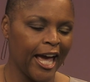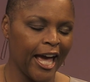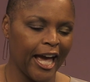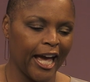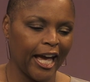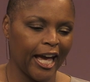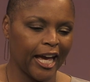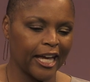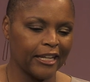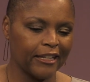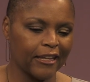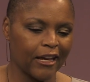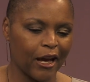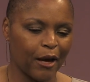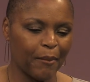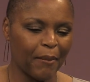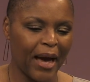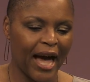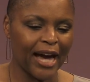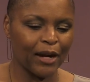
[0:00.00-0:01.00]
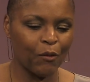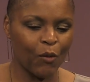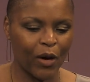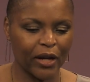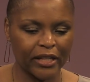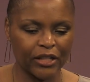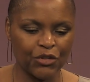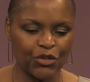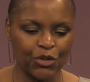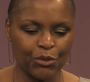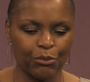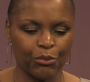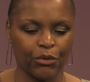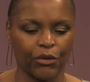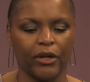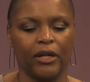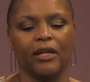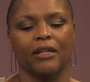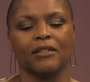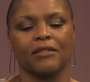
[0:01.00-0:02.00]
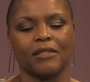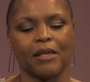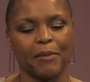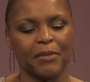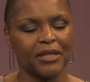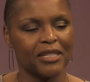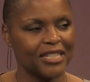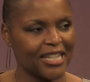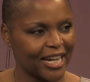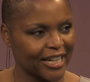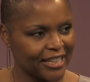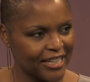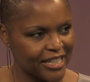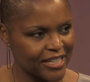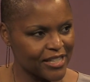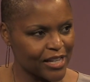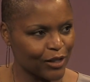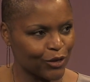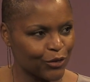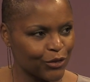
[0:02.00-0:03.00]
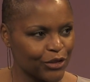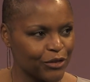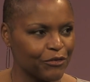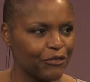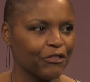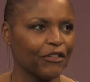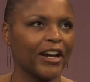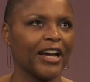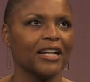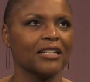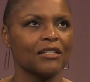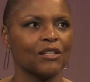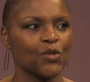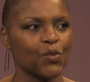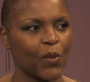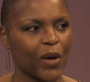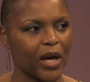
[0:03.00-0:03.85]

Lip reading: And I wanted to bring some of the techniques I learned in France, as